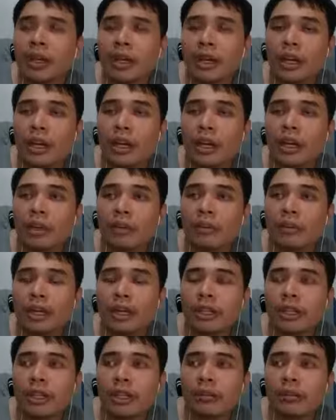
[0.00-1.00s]
Hi, my
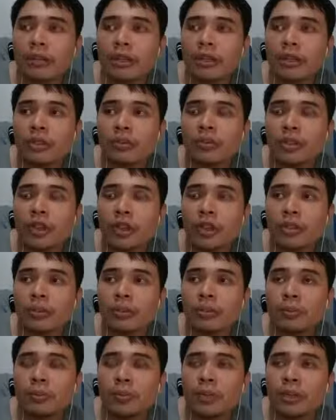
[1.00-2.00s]
name is Philip,
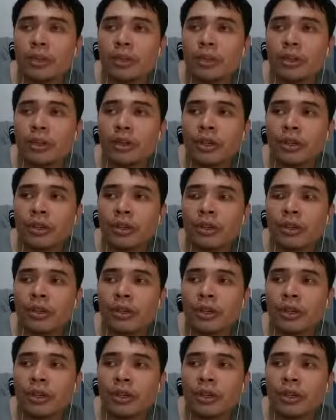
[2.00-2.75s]
and